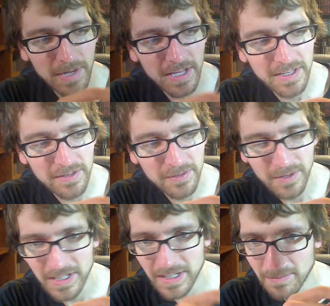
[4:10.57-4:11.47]
my initial
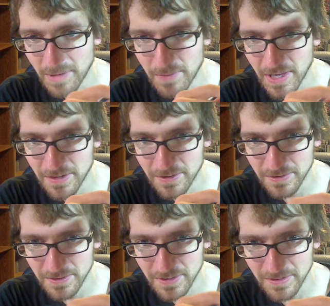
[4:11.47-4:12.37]
on it and my
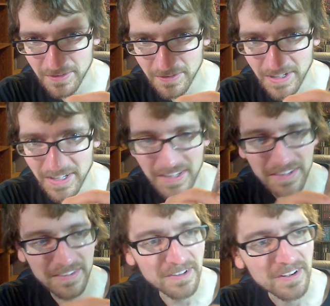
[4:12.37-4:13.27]
manager's initial on it.
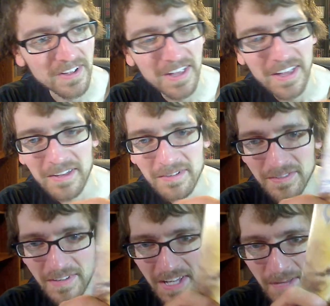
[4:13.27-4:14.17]
So it was
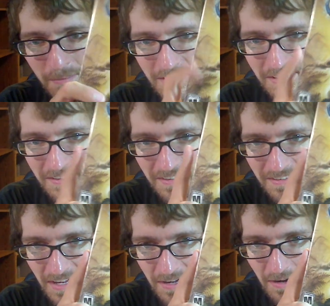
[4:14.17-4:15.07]
funny. I bought this
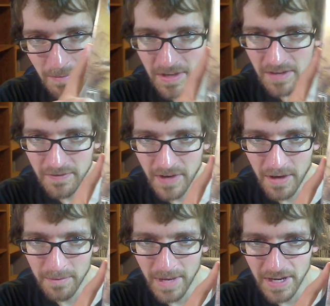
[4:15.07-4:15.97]
exact copy I
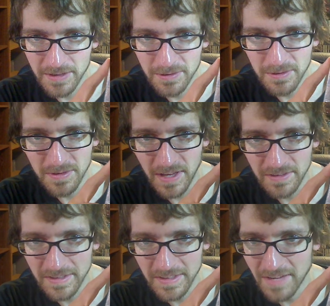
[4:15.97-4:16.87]
filed back in
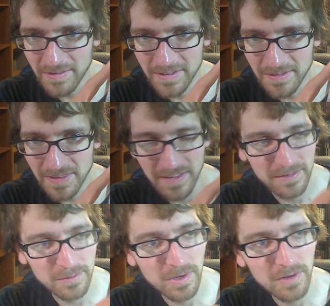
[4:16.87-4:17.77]
2011,
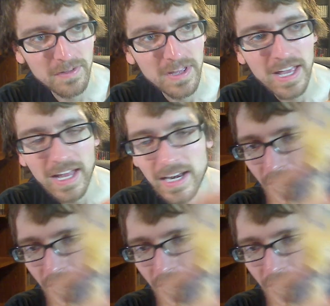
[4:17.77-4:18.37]
2012, and I